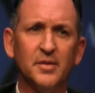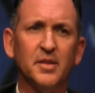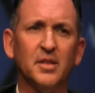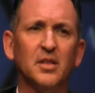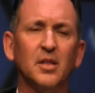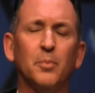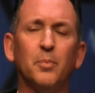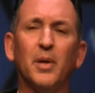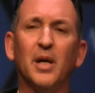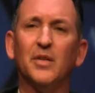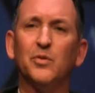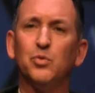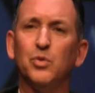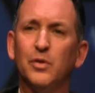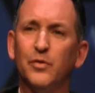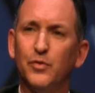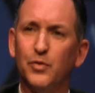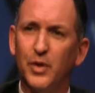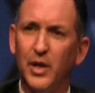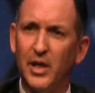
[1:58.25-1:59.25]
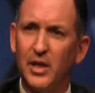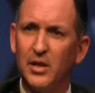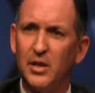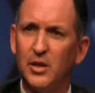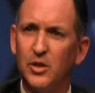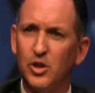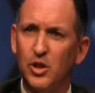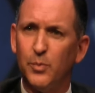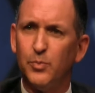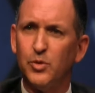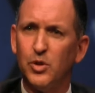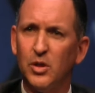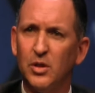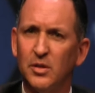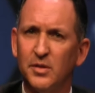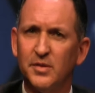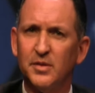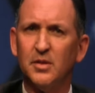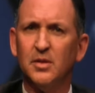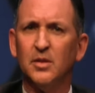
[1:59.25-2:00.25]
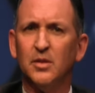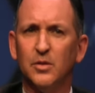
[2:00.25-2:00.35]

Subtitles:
In the past, we've trained Egyptians.